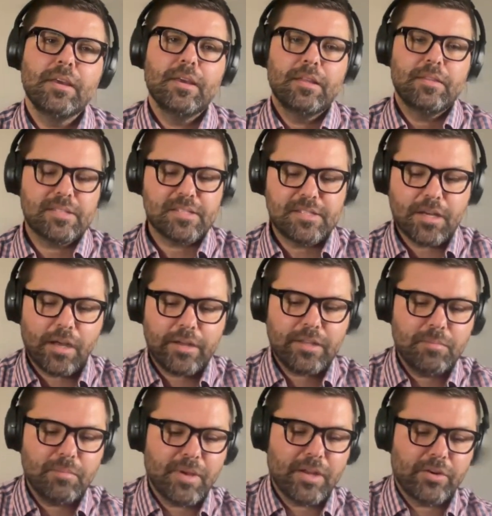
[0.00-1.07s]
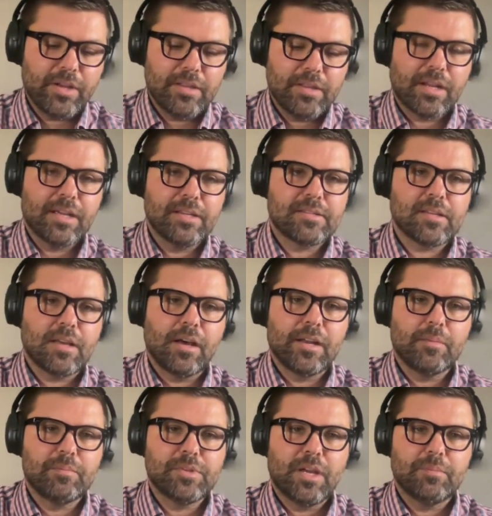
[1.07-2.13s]
this documentary that I saw,
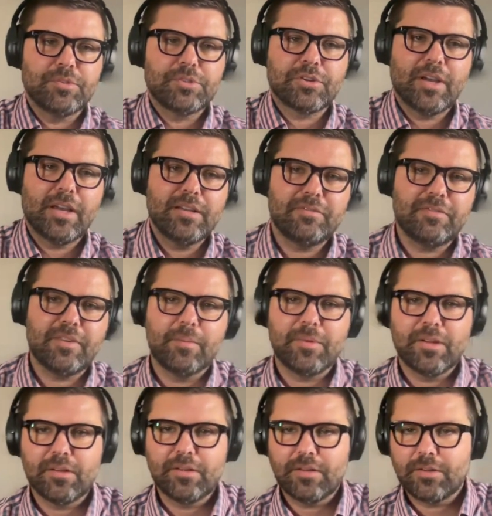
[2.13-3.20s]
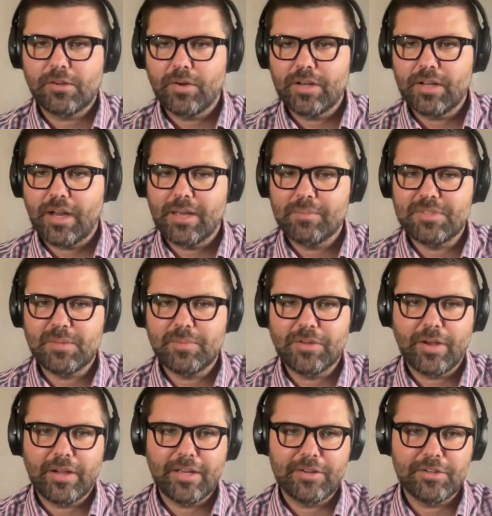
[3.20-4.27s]
and I'm trying to find. I'm going to IMDb
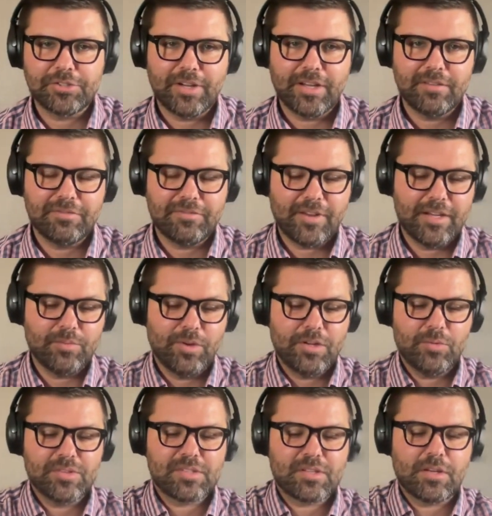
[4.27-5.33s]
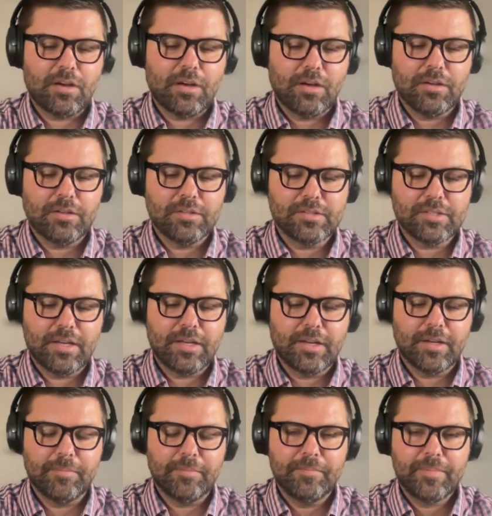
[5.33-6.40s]
right now to try and find what it was called.
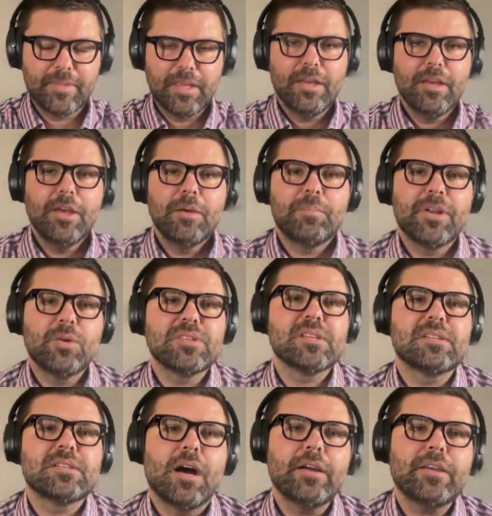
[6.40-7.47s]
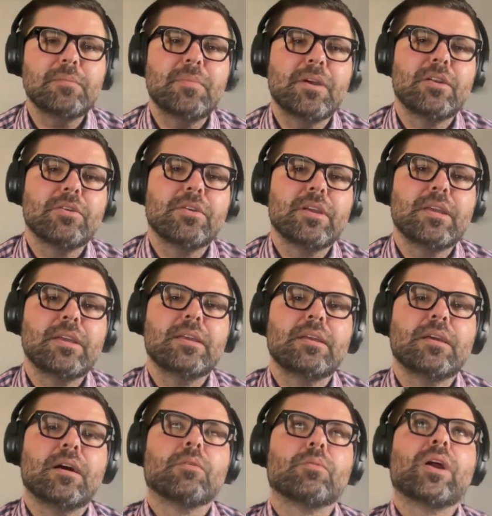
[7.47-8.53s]
But it was a
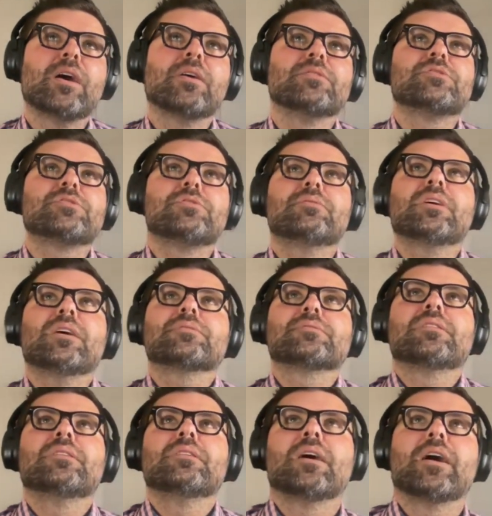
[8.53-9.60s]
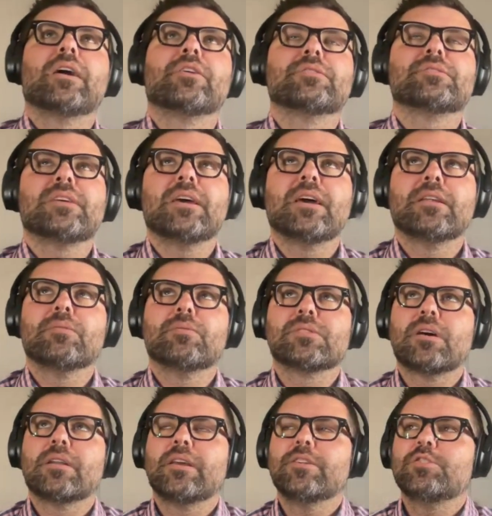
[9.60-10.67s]
documentary around 2009 or 10. It was
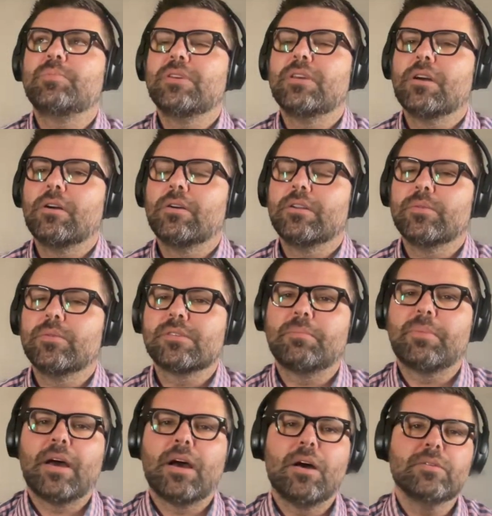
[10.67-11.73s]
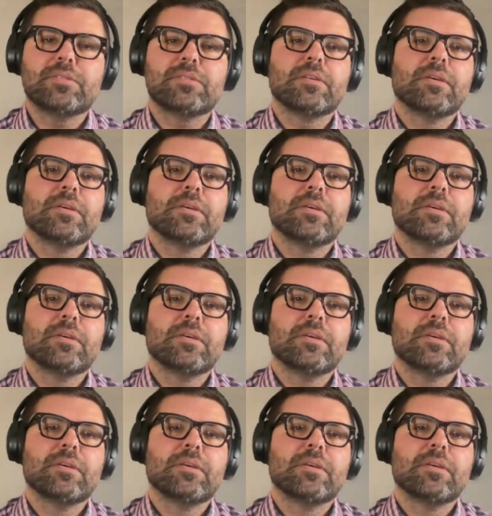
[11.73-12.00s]
on HBO, and it was about